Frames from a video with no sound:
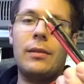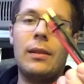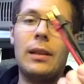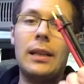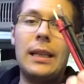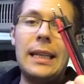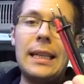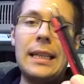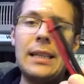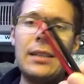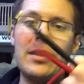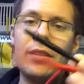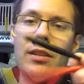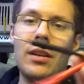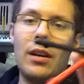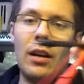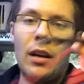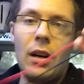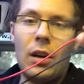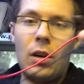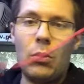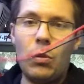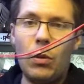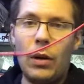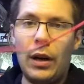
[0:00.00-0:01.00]
leads
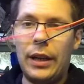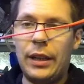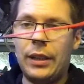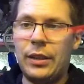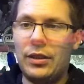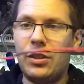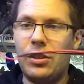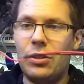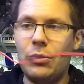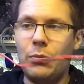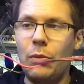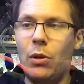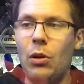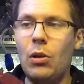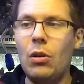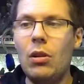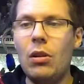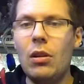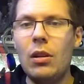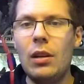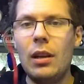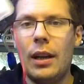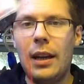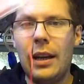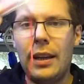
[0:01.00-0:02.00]
are quite
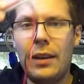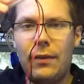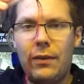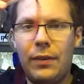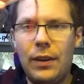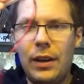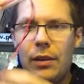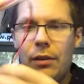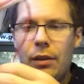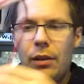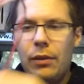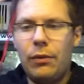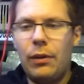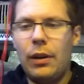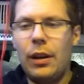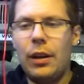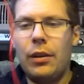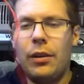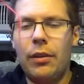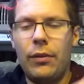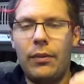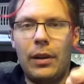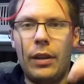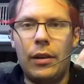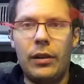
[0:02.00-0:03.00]
small and very
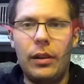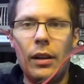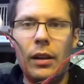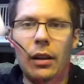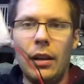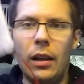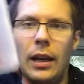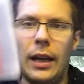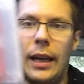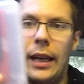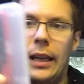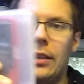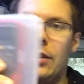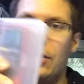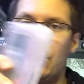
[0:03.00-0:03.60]
light.